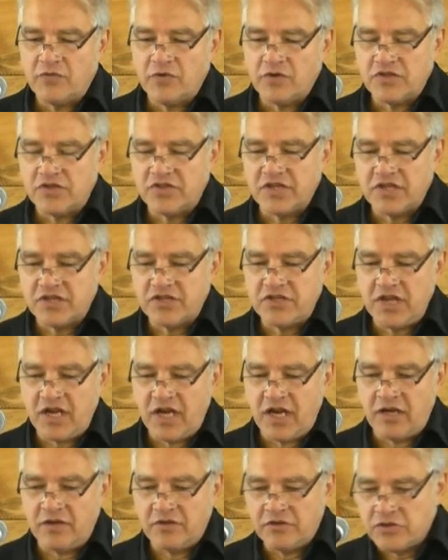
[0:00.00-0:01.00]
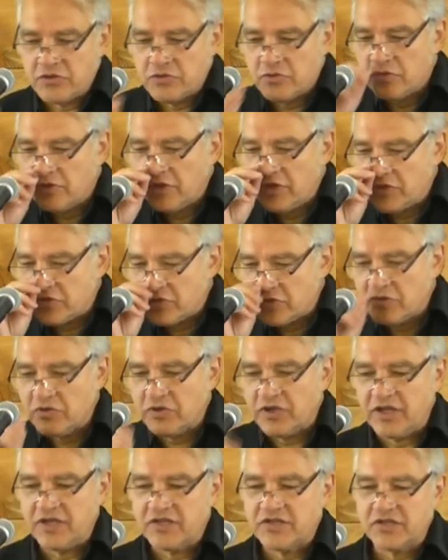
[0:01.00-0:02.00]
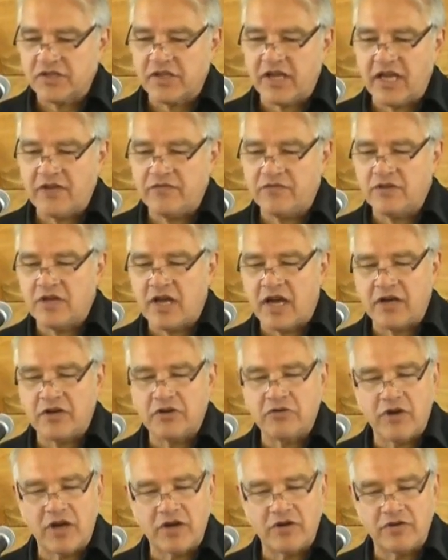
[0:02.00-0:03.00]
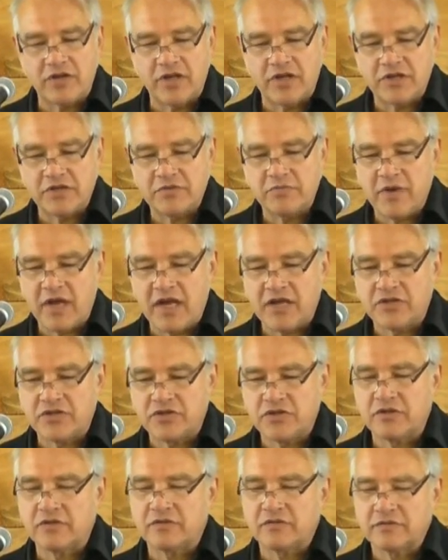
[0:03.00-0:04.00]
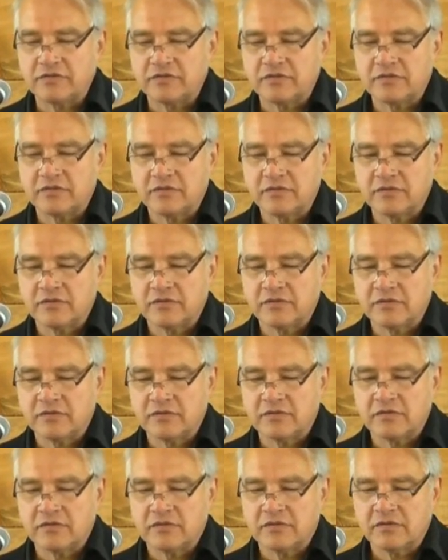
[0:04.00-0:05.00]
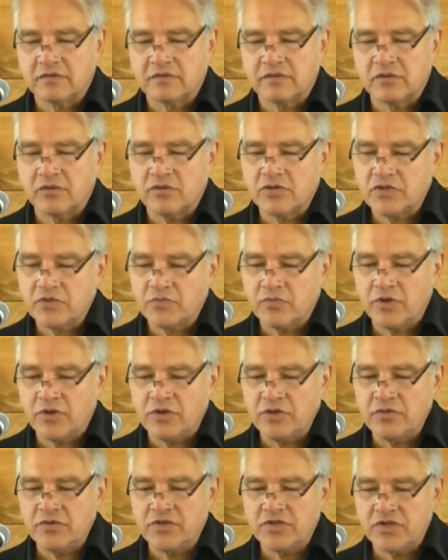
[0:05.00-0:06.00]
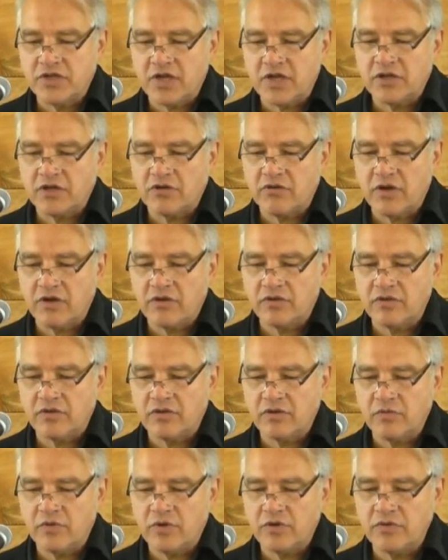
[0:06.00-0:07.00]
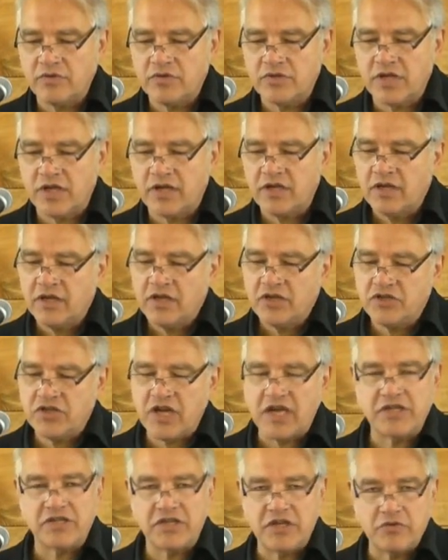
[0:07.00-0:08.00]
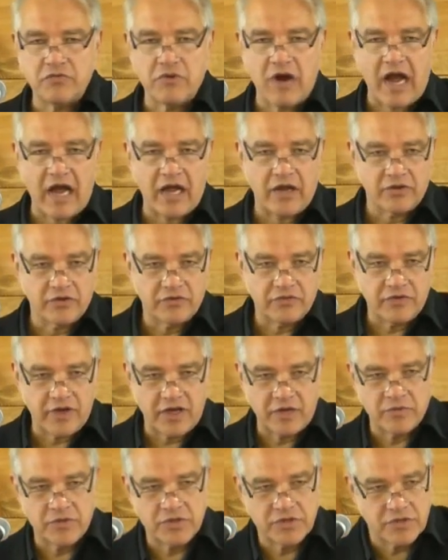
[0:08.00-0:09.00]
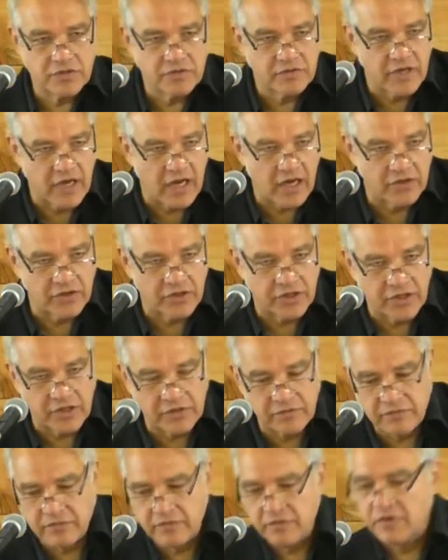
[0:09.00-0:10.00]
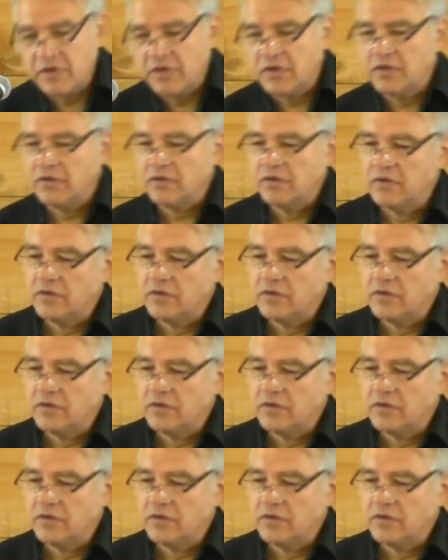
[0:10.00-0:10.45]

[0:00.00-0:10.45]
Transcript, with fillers: In verse 16, truly, truly, a slave not greater than his master, nor is the one who is sent greater than the one who sent. J.C. Ryle, the famous Anglican